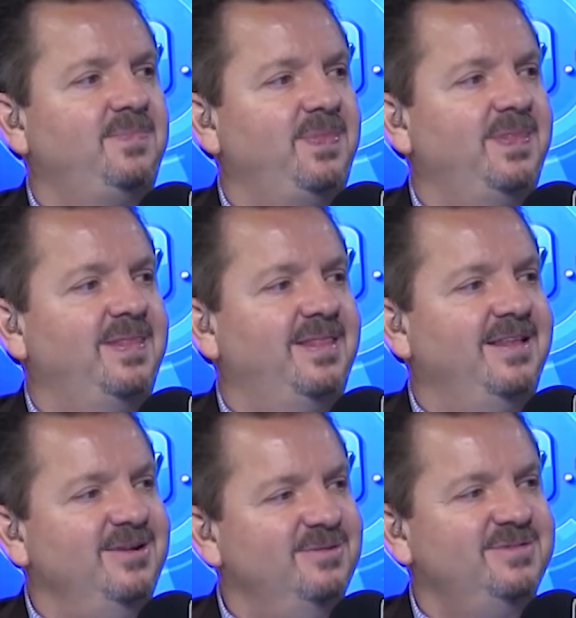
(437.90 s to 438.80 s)
Yeah,
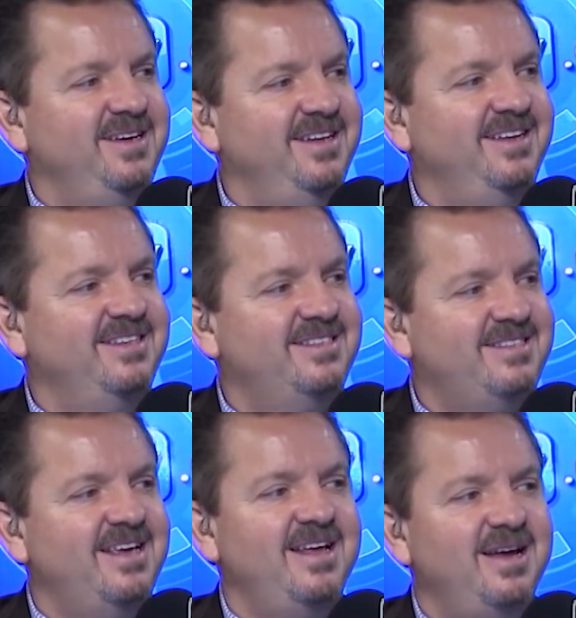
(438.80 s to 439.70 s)
you know what I'm saying? Mm-hmm.
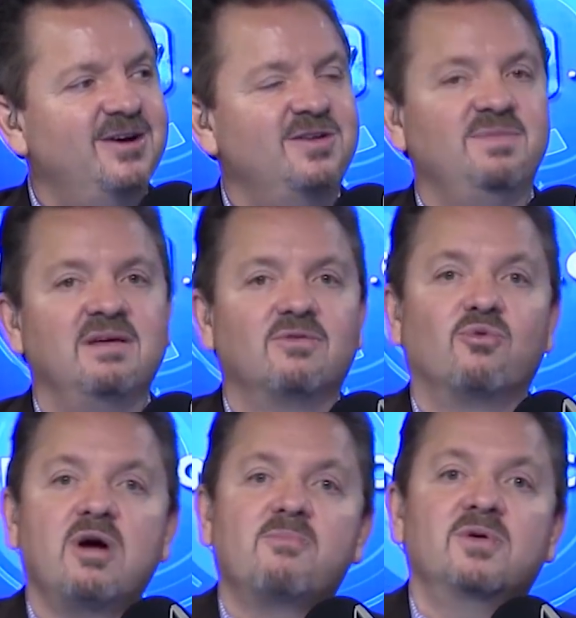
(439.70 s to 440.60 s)
Sent here to be able to
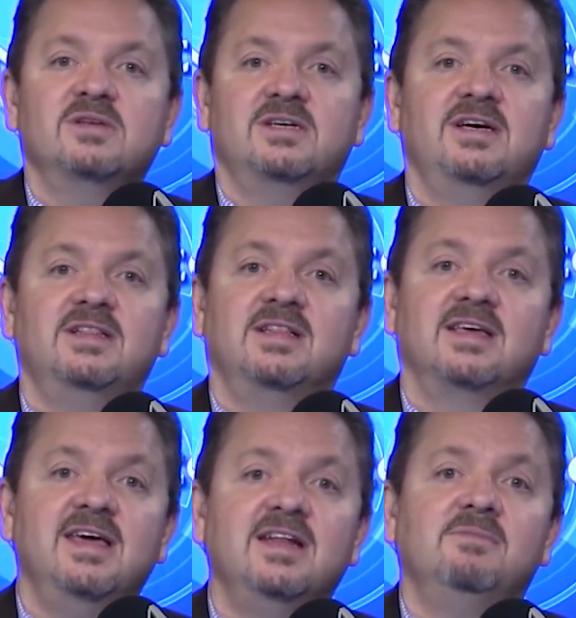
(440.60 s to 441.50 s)
represent the
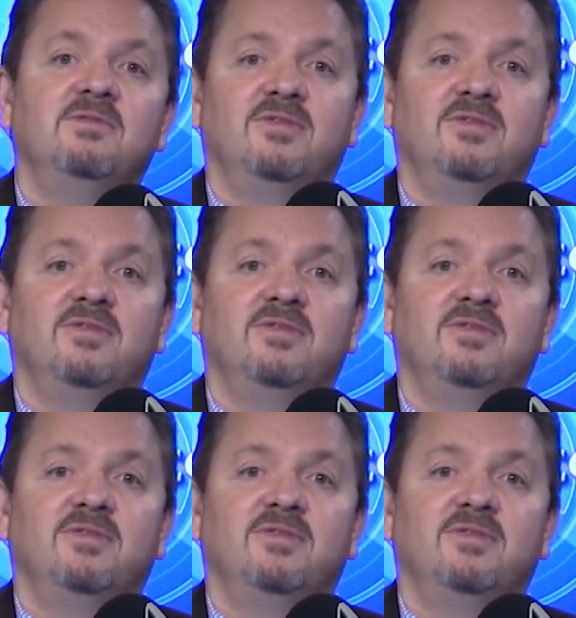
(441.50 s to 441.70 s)
kingdom of